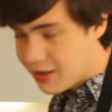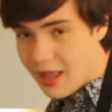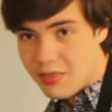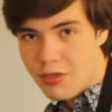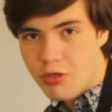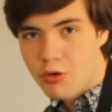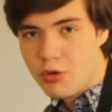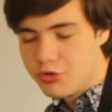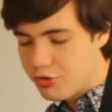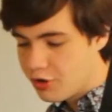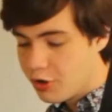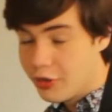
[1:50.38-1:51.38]
that the
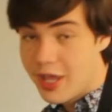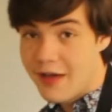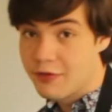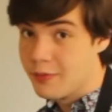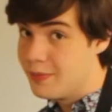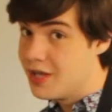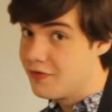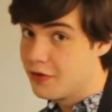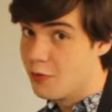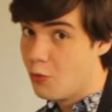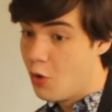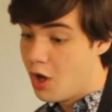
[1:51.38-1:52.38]
soldiers could only have their beef
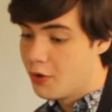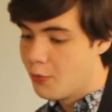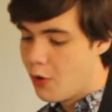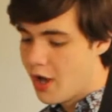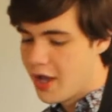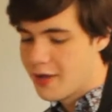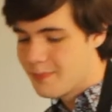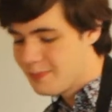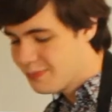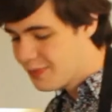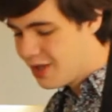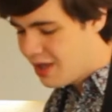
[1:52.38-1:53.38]
in one way.
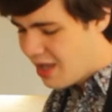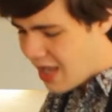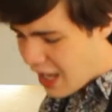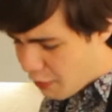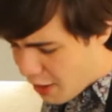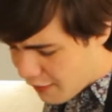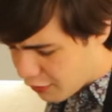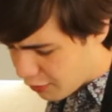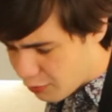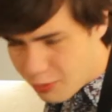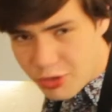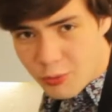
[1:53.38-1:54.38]

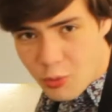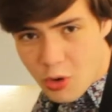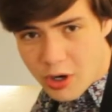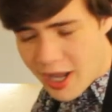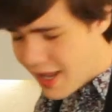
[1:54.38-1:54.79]
However, when the war